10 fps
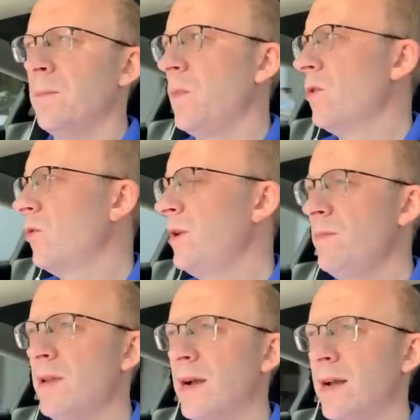Nobody
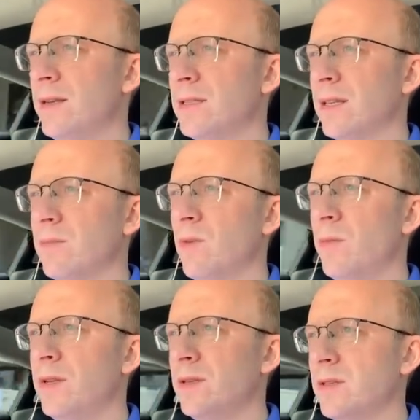behind us at the
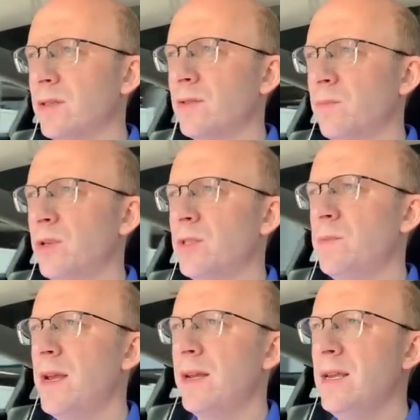moment, so it puts
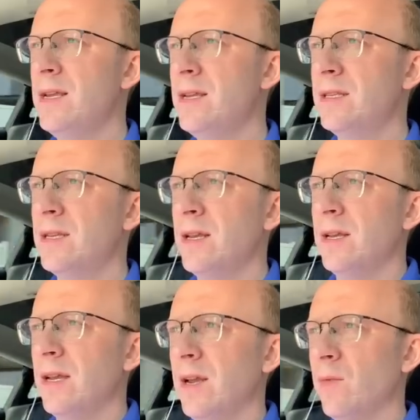me at ease.
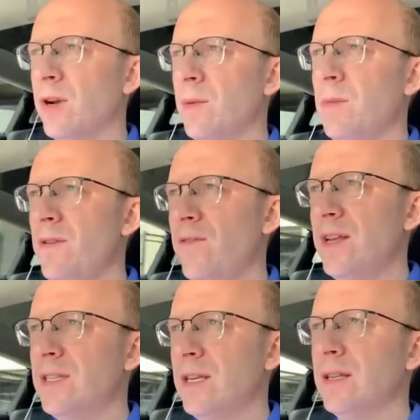And we're going to be
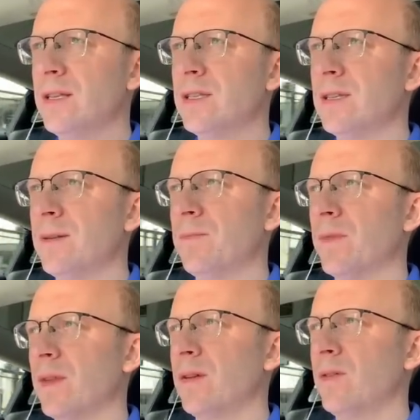facing this
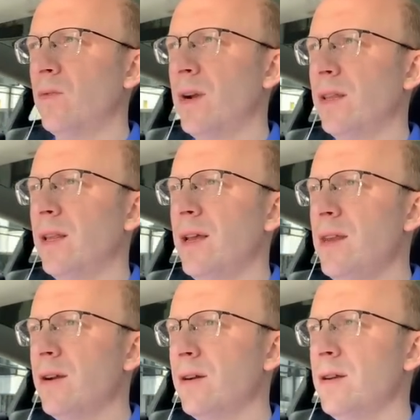red light
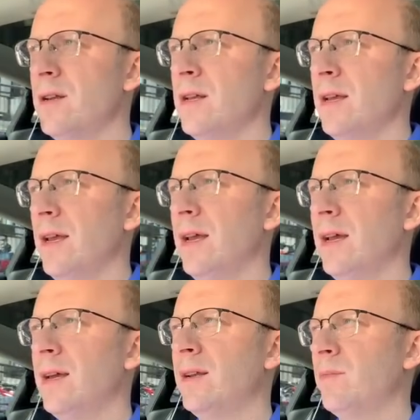here
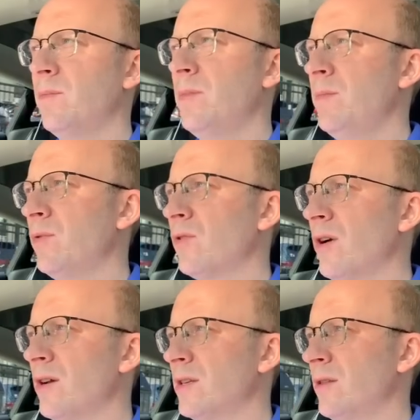and people
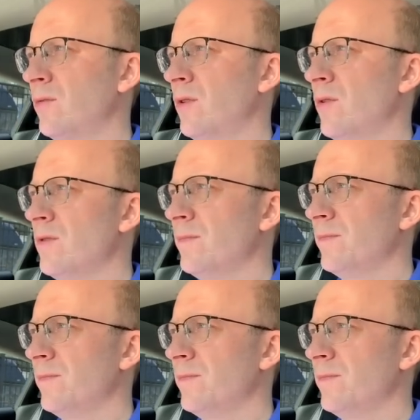crossing the road.